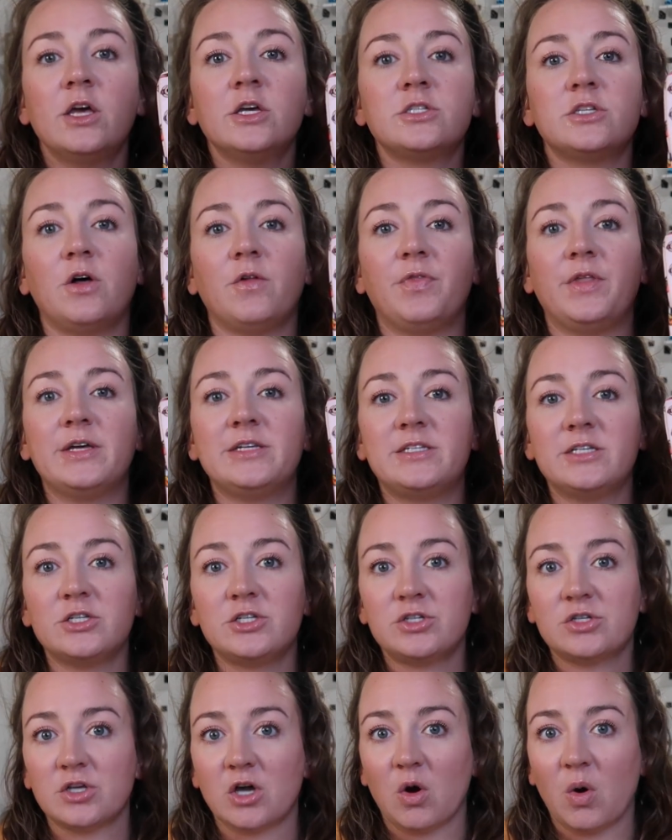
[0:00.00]
So this
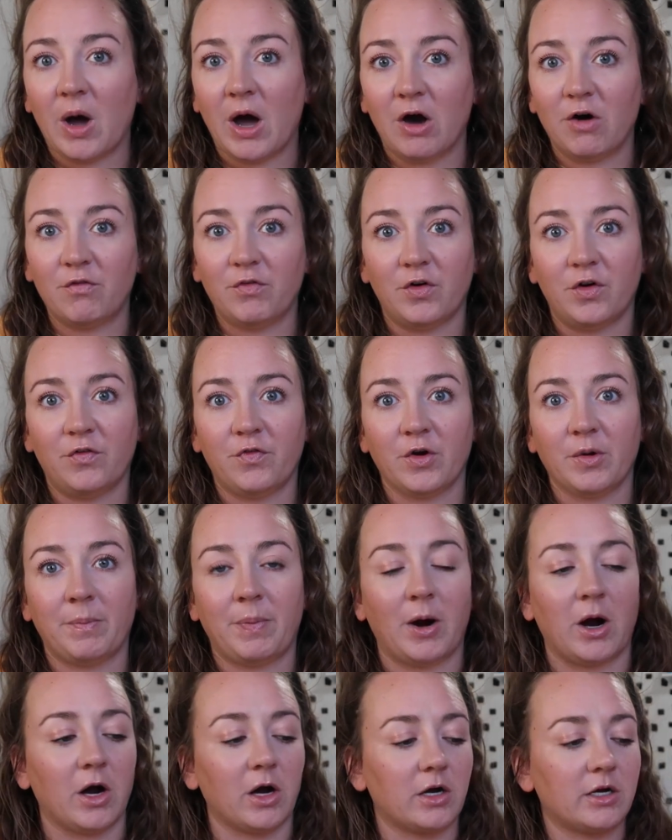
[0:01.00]
is so helpful for
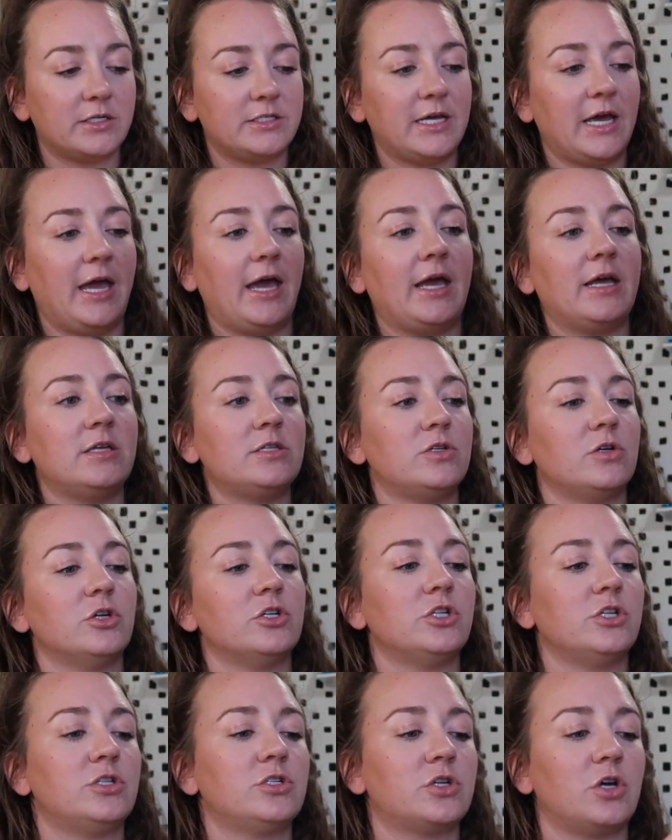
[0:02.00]
park days
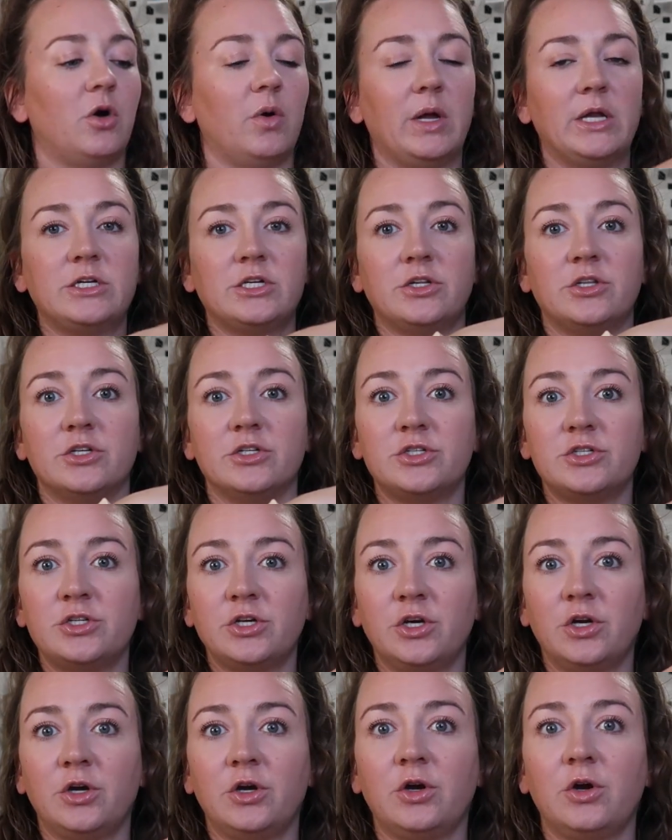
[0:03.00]
or just going to the
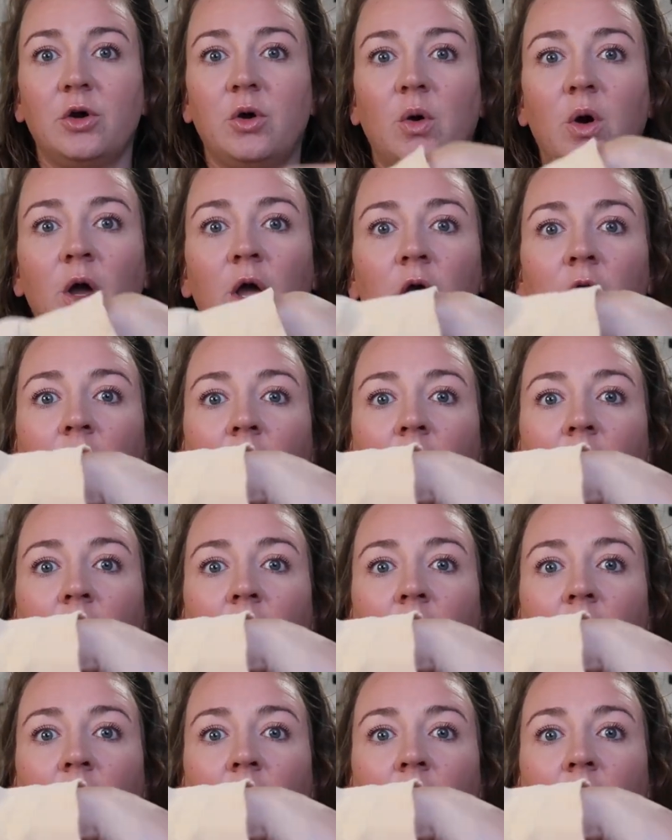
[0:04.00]
zoo.